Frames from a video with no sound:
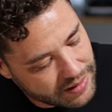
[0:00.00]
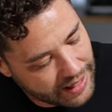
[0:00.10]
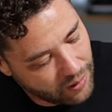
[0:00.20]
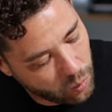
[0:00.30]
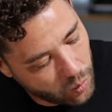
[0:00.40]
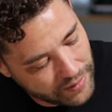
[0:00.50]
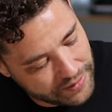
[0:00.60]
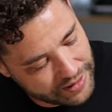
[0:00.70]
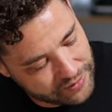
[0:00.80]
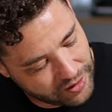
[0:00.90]
Now, one
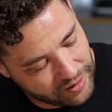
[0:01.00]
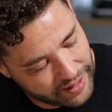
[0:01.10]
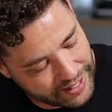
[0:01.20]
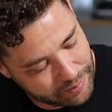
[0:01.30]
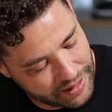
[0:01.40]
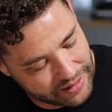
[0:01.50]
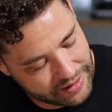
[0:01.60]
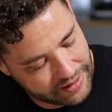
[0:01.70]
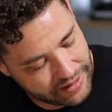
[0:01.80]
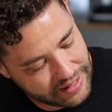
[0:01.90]
thing I don't like about
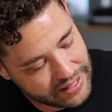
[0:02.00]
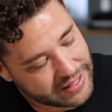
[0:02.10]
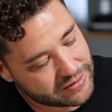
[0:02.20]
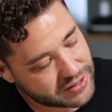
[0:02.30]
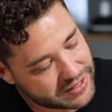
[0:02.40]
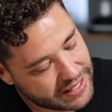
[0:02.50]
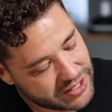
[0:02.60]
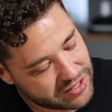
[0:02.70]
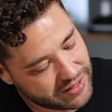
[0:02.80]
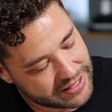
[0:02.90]
it is for
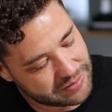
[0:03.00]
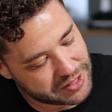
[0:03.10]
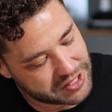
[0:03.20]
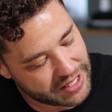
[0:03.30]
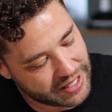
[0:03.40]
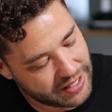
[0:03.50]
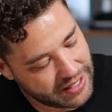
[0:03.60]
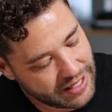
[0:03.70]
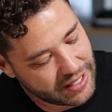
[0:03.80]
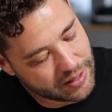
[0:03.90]
such a nice machine,
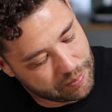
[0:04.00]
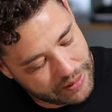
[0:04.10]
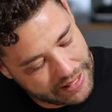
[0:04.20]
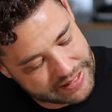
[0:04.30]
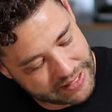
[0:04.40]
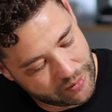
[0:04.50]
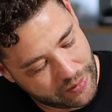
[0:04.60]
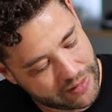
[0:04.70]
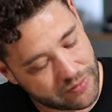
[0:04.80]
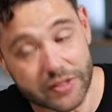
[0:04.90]
the plastic
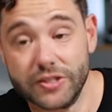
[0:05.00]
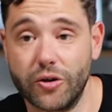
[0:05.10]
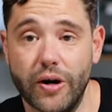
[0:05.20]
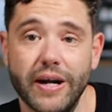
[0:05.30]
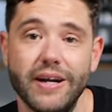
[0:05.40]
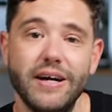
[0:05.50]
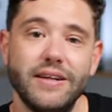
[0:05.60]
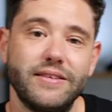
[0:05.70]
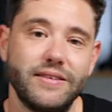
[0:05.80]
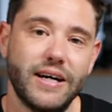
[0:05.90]
around the screen
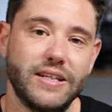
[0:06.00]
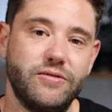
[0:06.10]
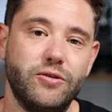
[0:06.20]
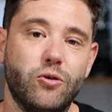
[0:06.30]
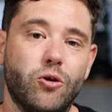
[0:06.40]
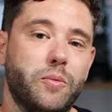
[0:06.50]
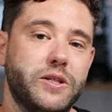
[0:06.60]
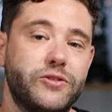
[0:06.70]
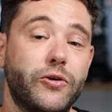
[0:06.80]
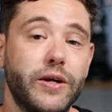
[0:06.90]
does feel
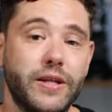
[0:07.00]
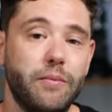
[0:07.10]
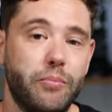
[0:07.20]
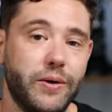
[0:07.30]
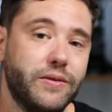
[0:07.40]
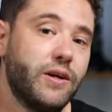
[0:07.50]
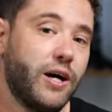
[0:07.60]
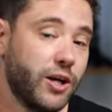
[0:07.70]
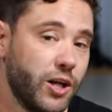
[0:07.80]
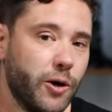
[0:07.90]
almost 3D printed.
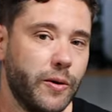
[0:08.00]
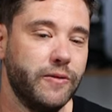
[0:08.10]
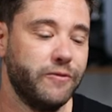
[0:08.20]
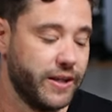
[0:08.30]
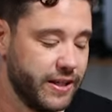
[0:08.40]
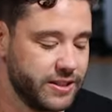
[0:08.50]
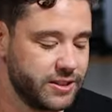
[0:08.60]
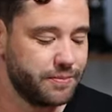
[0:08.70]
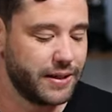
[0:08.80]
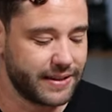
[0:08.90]
I don't know if it
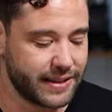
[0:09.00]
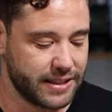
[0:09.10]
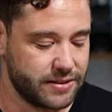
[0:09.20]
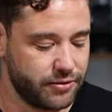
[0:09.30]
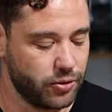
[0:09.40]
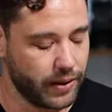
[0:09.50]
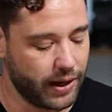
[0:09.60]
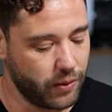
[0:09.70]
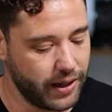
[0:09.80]
is, but it does feel that